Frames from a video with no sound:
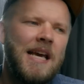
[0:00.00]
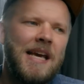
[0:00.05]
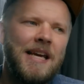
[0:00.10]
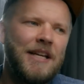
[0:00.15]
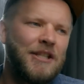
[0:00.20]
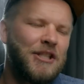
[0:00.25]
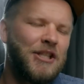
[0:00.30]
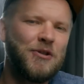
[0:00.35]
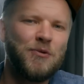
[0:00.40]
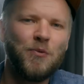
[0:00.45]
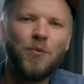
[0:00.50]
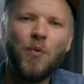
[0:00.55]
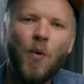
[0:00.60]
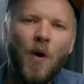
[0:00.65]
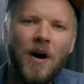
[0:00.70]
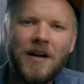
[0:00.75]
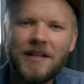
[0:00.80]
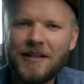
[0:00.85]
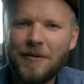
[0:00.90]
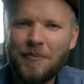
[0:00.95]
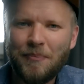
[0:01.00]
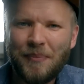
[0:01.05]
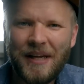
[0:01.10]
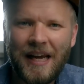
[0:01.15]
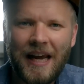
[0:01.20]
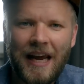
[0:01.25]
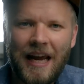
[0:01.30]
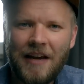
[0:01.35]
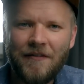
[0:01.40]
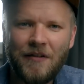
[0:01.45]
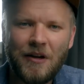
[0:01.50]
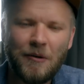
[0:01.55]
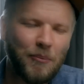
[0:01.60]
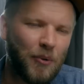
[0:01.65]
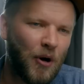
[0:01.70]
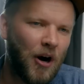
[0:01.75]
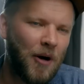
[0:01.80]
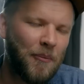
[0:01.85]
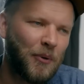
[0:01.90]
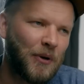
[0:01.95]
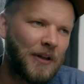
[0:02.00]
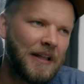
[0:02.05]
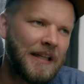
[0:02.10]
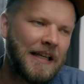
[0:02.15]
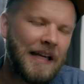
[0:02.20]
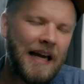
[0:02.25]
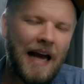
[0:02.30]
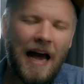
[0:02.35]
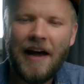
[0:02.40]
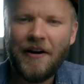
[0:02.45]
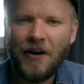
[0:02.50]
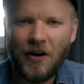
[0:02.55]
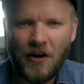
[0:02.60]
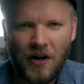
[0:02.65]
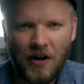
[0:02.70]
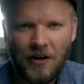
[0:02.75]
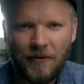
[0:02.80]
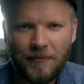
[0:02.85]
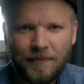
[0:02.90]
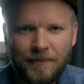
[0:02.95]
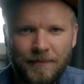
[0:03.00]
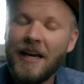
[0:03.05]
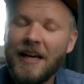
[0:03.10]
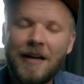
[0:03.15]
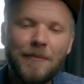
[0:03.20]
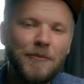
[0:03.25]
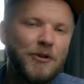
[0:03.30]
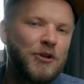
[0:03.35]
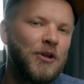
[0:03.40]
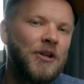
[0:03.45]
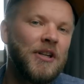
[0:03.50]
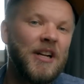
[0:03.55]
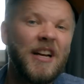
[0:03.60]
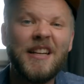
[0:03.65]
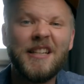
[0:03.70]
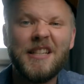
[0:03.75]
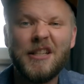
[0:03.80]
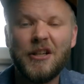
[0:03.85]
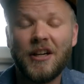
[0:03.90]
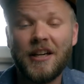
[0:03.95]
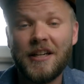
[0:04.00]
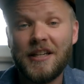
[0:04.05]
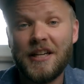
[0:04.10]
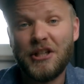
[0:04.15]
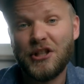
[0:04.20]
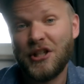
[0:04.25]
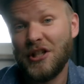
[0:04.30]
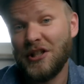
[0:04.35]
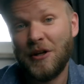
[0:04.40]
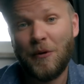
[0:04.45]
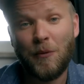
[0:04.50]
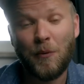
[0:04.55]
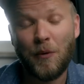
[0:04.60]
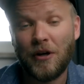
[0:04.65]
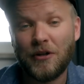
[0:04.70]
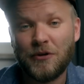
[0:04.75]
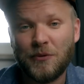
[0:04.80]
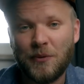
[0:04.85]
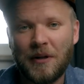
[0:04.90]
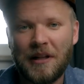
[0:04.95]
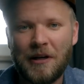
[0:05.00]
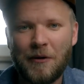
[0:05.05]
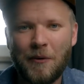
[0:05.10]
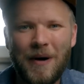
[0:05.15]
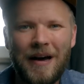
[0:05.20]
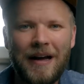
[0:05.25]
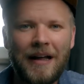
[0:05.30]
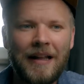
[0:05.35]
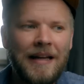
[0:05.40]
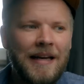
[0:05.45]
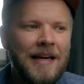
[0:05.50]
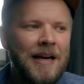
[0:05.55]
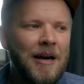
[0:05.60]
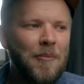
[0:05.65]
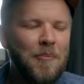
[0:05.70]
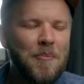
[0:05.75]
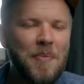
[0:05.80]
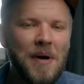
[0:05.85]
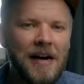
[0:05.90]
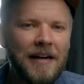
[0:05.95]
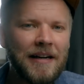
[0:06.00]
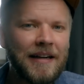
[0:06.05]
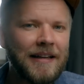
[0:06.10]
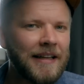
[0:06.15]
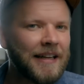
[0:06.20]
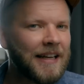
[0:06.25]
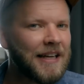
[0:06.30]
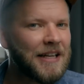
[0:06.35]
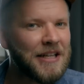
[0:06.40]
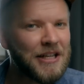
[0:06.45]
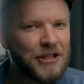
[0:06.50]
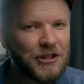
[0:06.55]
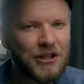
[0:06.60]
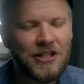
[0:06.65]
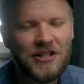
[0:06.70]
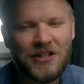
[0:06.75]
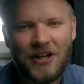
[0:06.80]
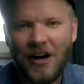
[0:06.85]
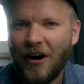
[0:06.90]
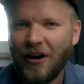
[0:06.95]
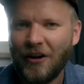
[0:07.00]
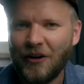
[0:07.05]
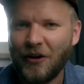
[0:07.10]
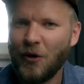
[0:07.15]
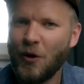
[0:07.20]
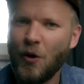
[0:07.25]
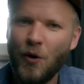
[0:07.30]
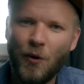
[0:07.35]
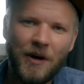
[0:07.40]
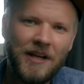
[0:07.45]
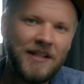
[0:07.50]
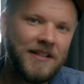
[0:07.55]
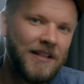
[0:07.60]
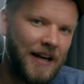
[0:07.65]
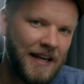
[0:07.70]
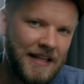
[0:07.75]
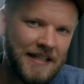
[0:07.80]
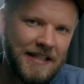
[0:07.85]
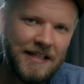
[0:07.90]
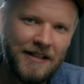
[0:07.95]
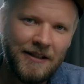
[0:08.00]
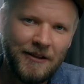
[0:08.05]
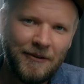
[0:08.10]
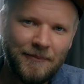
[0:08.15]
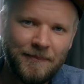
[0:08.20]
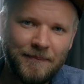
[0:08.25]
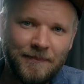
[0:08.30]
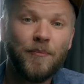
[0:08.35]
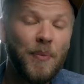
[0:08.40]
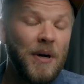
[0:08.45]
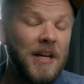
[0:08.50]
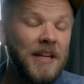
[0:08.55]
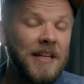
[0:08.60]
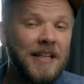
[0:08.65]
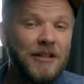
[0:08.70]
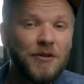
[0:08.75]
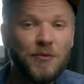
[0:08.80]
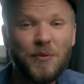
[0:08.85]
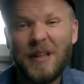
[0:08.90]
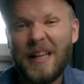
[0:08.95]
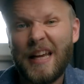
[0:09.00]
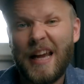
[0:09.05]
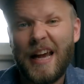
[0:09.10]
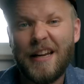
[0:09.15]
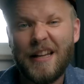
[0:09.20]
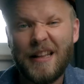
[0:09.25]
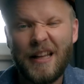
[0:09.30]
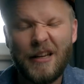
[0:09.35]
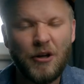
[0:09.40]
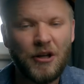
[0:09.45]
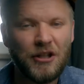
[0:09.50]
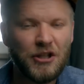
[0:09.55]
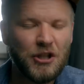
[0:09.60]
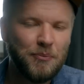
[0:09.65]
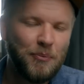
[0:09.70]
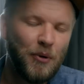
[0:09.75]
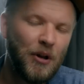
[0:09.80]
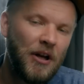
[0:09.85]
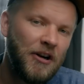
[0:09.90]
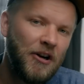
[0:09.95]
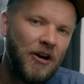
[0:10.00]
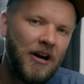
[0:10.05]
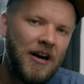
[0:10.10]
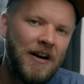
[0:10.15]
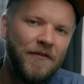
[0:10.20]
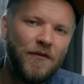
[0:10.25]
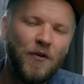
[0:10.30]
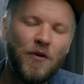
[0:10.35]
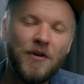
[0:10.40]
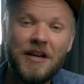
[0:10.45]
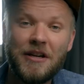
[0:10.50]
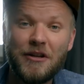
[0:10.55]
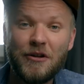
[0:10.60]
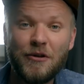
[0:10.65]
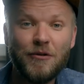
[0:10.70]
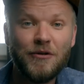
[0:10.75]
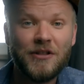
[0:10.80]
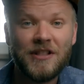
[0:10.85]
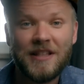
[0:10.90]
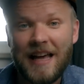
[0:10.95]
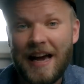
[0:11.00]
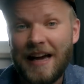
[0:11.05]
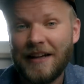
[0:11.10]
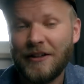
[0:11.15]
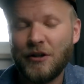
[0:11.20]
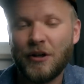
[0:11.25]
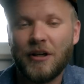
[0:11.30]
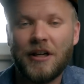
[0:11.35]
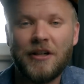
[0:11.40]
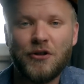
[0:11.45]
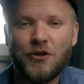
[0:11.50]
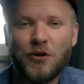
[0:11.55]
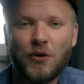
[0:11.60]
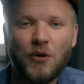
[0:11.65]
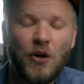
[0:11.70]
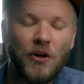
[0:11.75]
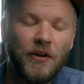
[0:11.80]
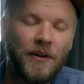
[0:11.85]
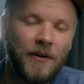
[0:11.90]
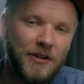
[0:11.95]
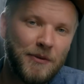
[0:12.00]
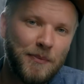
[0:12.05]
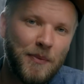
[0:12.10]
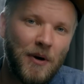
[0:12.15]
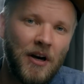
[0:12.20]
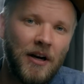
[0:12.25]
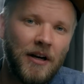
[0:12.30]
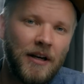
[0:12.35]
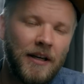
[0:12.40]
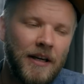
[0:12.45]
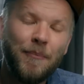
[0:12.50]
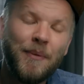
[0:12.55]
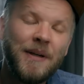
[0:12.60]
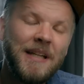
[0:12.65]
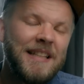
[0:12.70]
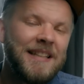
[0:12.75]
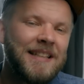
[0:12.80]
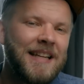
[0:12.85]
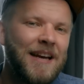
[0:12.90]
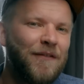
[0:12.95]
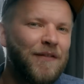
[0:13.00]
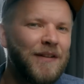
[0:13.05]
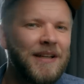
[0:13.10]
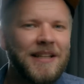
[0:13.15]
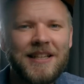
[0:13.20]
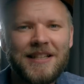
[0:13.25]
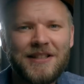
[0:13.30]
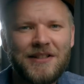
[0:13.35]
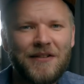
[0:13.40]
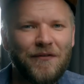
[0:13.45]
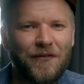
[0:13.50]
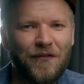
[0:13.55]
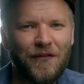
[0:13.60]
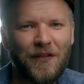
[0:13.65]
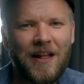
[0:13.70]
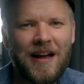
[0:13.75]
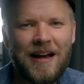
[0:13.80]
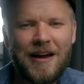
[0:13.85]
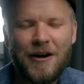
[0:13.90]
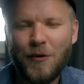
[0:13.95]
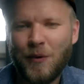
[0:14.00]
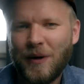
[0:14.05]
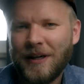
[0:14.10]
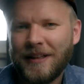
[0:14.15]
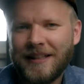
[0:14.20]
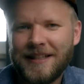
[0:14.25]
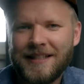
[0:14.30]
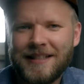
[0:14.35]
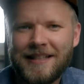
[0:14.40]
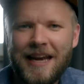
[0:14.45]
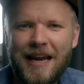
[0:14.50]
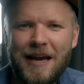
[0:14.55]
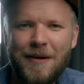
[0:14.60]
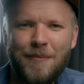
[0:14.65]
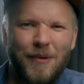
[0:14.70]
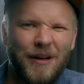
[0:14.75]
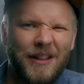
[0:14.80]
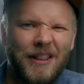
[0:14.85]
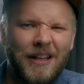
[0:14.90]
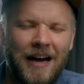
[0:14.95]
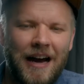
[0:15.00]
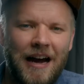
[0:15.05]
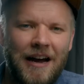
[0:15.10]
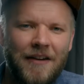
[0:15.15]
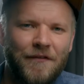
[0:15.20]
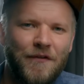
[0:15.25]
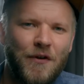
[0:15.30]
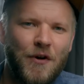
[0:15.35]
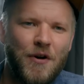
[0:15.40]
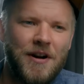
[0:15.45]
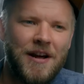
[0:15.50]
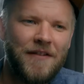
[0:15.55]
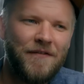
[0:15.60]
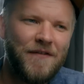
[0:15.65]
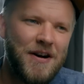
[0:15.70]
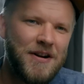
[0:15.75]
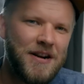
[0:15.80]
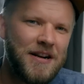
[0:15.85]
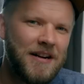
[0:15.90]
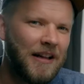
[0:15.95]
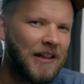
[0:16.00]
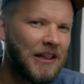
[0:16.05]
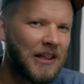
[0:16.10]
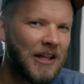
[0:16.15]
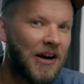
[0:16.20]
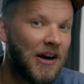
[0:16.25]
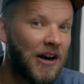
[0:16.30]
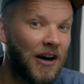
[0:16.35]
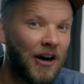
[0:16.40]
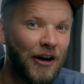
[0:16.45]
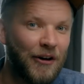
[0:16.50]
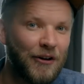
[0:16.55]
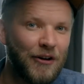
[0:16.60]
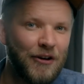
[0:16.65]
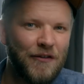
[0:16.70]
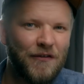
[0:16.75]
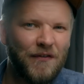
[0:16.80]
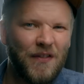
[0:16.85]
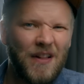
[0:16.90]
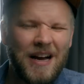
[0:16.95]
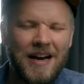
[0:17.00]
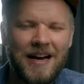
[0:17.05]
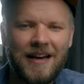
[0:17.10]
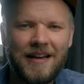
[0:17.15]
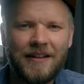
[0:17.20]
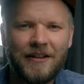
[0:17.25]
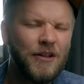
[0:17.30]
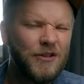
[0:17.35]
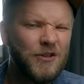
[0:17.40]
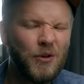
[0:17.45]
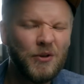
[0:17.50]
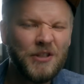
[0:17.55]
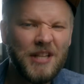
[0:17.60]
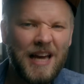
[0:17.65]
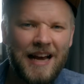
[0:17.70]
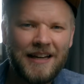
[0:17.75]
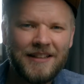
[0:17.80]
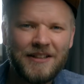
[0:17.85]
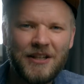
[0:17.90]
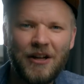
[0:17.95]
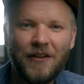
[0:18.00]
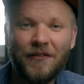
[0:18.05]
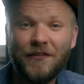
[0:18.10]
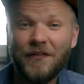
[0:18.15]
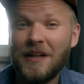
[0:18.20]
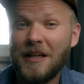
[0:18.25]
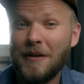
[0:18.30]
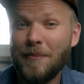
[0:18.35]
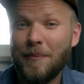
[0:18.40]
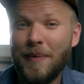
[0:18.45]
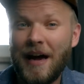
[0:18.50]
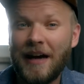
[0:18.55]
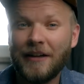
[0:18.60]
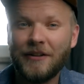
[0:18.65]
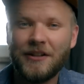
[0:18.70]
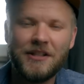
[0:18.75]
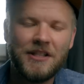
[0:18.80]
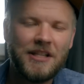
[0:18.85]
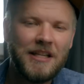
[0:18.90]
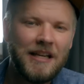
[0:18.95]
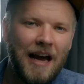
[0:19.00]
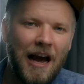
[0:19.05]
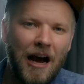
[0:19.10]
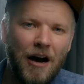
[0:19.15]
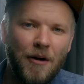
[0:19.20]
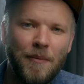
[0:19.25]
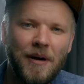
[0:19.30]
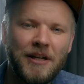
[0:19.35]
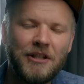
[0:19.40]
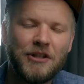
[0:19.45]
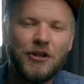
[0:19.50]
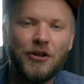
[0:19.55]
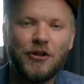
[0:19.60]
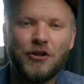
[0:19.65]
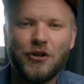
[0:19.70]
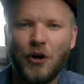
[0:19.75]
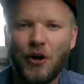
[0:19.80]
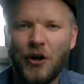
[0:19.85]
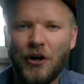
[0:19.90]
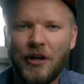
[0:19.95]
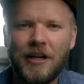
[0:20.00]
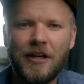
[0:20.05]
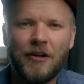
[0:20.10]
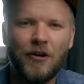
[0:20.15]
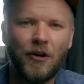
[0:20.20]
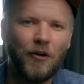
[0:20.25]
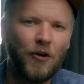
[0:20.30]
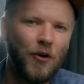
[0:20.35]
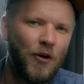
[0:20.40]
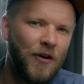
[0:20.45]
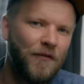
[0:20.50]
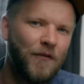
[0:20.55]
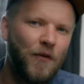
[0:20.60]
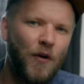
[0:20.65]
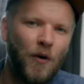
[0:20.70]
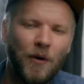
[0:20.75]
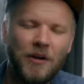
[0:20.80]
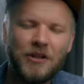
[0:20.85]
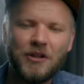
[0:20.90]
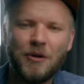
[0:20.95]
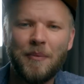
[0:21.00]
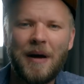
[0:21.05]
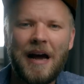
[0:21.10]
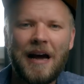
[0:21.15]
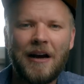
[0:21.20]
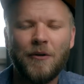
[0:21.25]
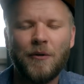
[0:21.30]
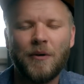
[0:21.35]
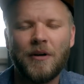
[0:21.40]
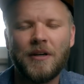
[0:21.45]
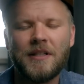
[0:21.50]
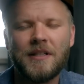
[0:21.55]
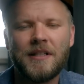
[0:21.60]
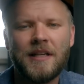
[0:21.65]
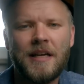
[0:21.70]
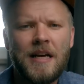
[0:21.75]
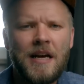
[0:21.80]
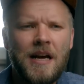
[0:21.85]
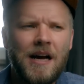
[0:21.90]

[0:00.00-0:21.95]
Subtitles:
It just wasn't behaving properly at all. And I'm sure in ideal conditions it works really well, but conditions aren't always ideal. But it's really handy that you can just pull out your iPhone and use that to control the Spark, but it definitely doesn't fly quite the same with the iPhone. I found it a lot harder to fly. There's no tactile feedback to see how much you're turning or going forwards or backwards.